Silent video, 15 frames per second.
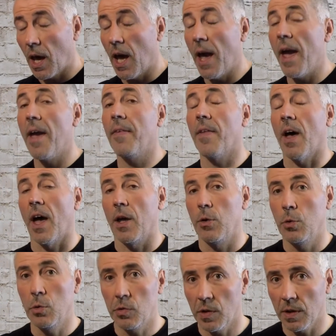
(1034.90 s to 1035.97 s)
and I
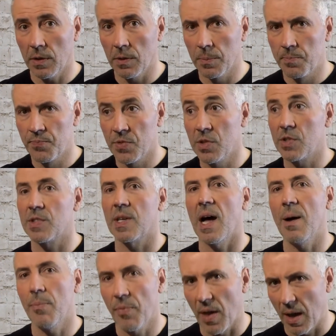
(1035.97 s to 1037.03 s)
use it
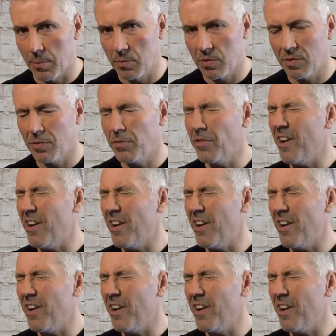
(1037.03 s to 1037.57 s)
sometimes,